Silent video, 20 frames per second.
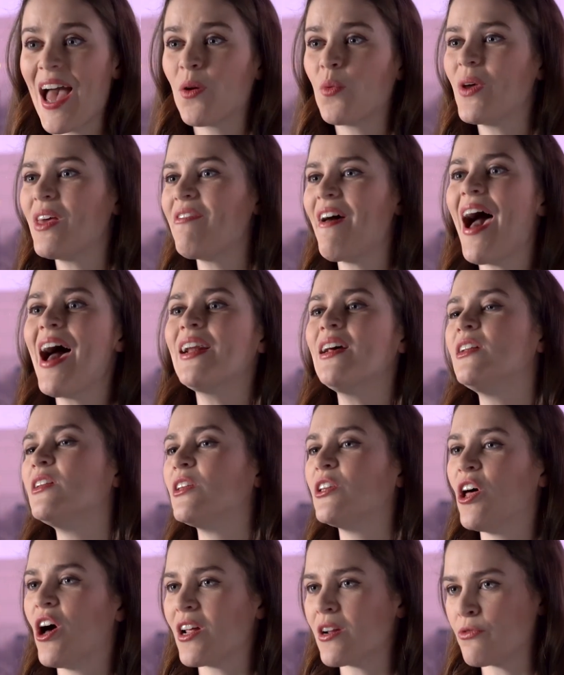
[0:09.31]
And we've had a
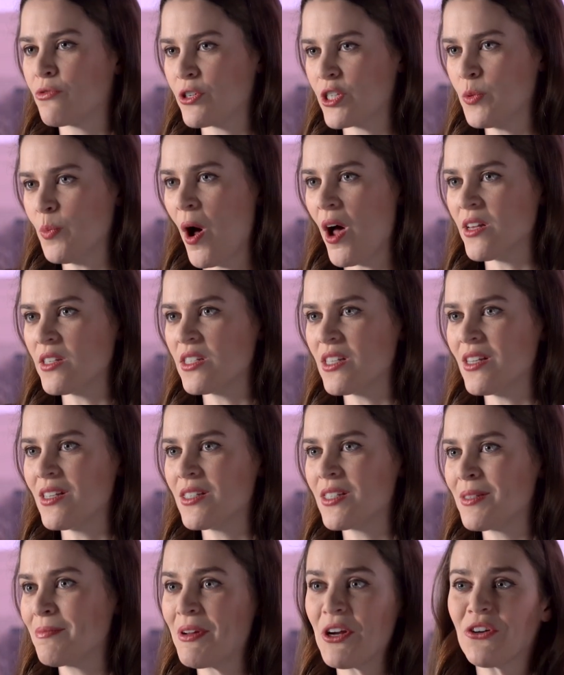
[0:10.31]
lot of
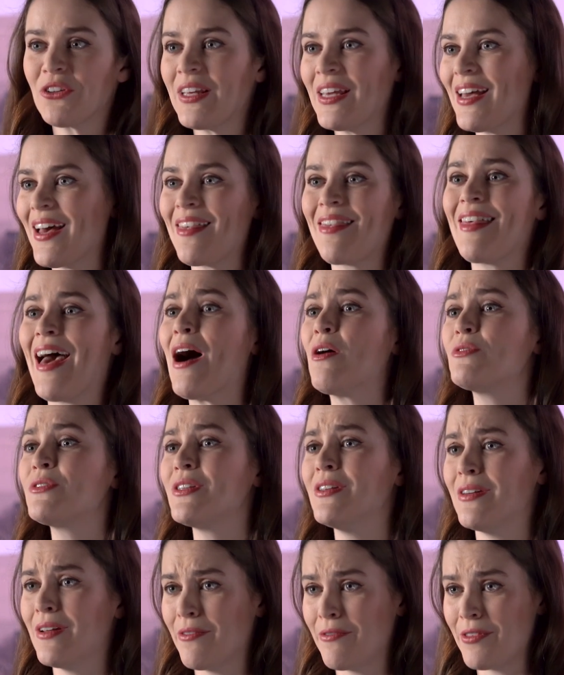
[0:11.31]
responses, nearly a
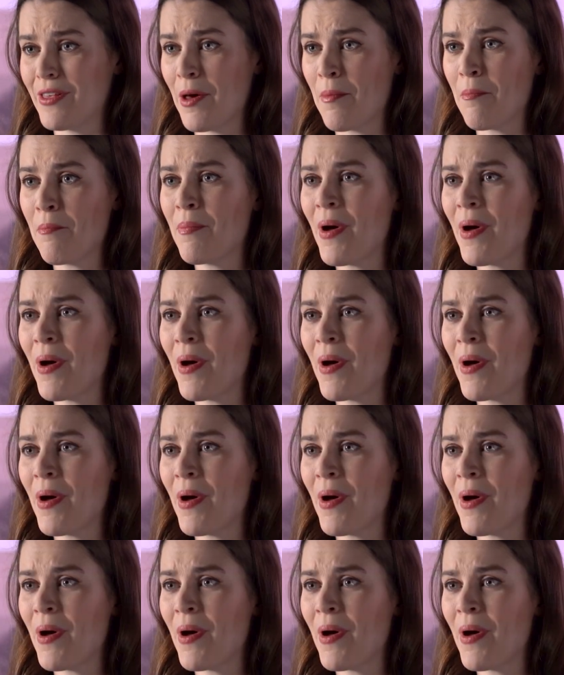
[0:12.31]
thousand of them.